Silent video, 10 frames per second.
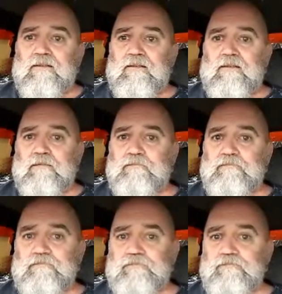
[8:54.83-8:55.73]
um,
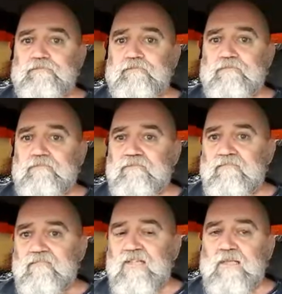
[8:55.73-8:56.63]

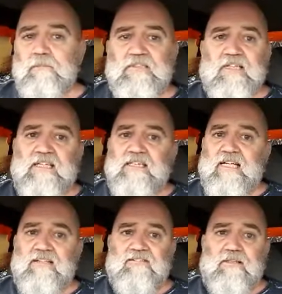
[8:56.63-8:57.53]
let me tell you
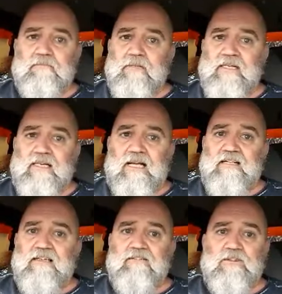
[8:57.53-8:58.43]
guys something man
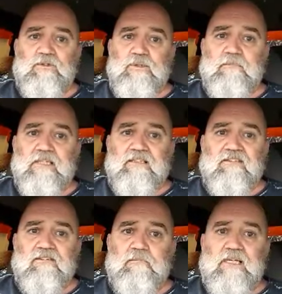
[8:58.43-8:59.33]
i never dreamed like
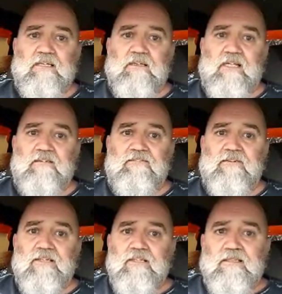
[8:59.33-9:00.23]
this in my life